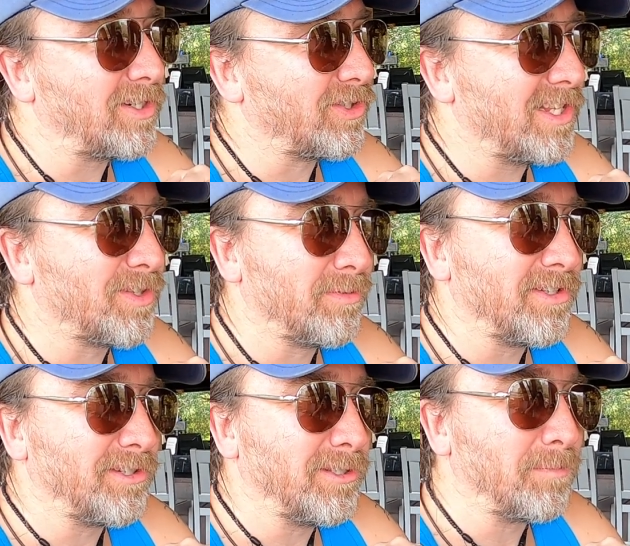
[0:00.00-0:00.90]
actually, that's
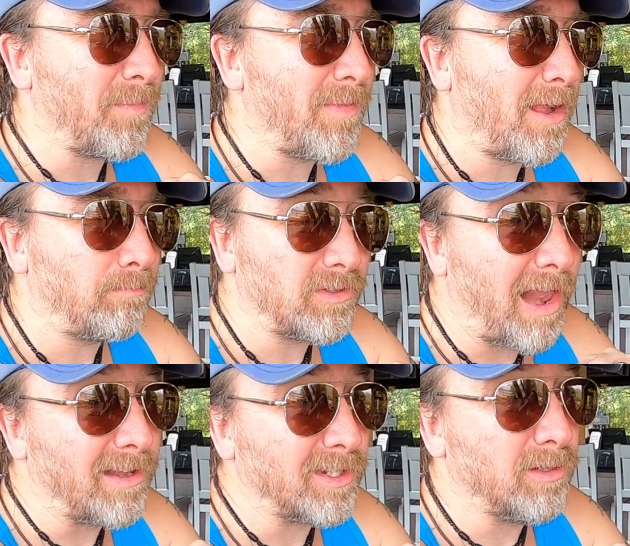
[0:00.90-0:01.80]
really good.
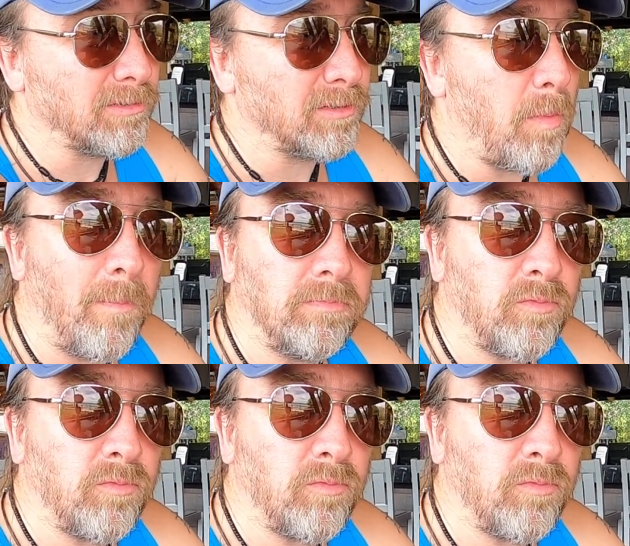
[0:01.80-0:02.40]
I like yogurt.